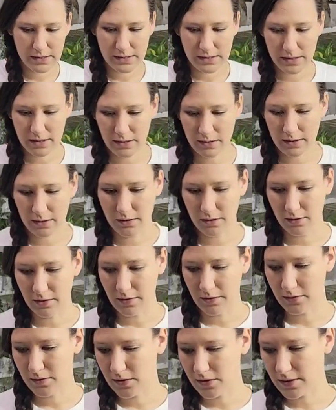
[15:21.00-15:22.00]
of these need their
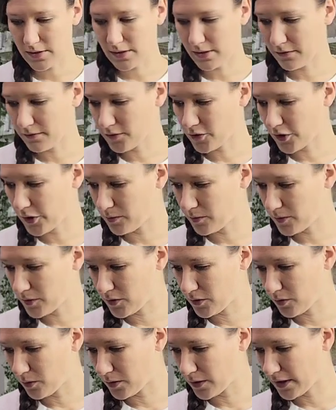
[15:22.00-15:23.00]
leaves and stuff trimmed,
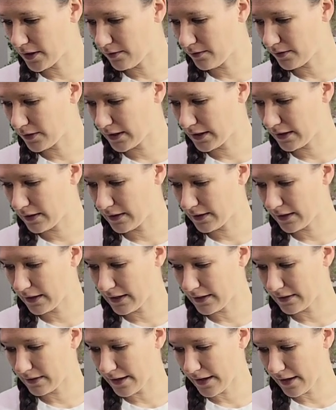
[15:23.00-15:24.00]
so we're definitely gonna
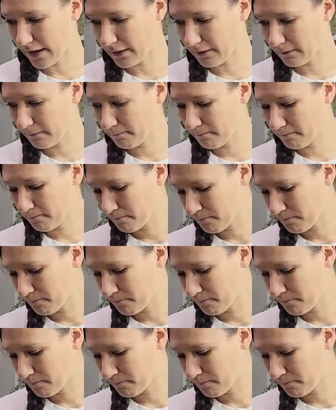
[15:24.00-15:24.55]
get that.